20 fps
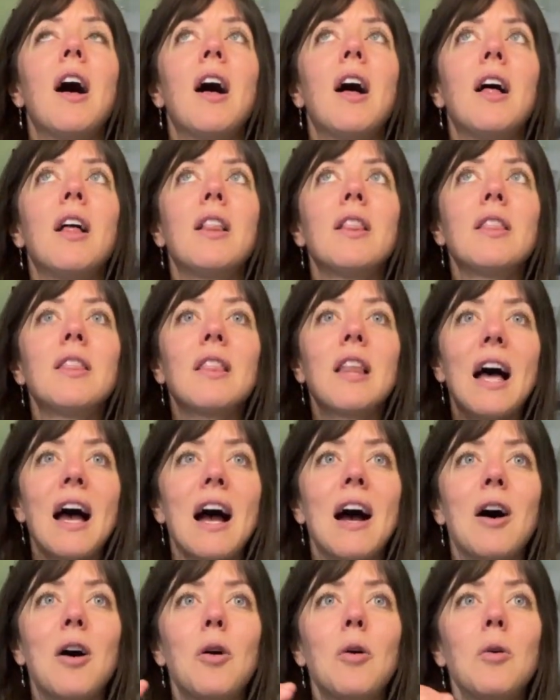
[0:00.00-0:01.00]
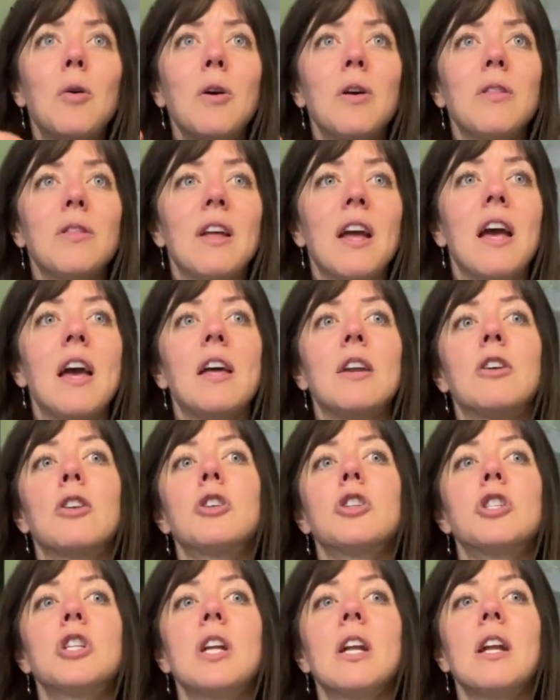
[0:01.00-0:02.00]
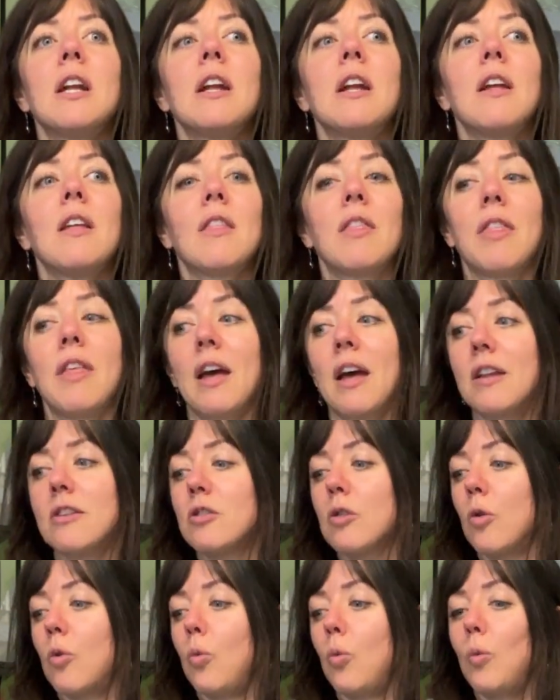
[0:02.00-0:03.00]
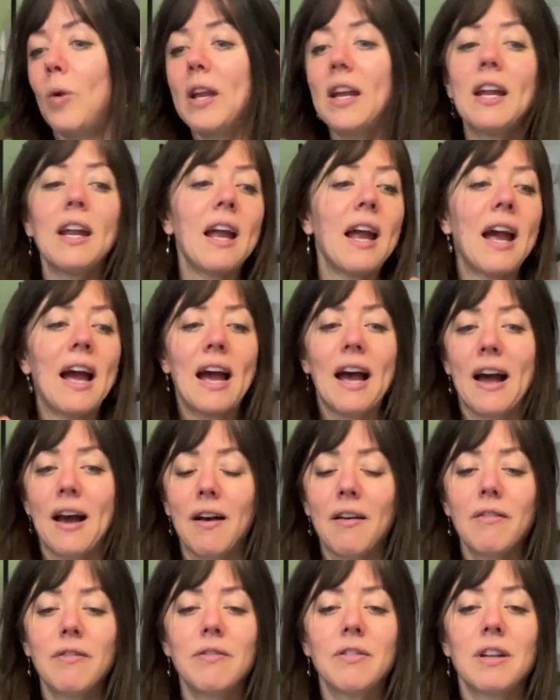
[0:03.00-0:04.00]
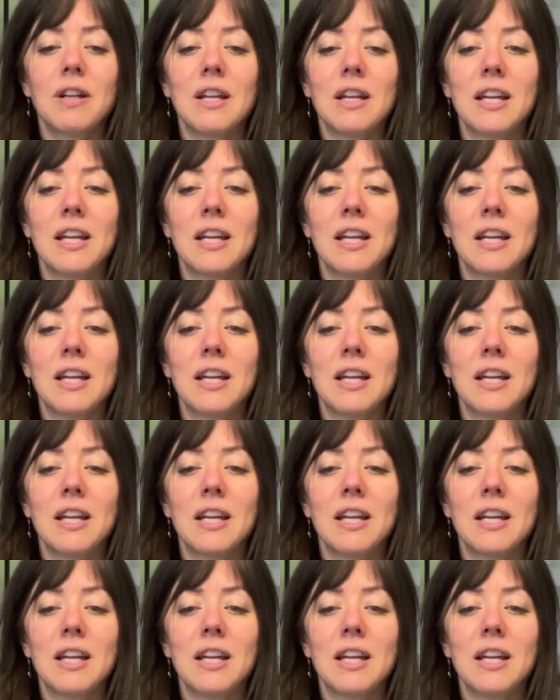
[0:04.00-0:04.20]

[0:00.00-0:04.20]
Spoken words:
allow the energy that we have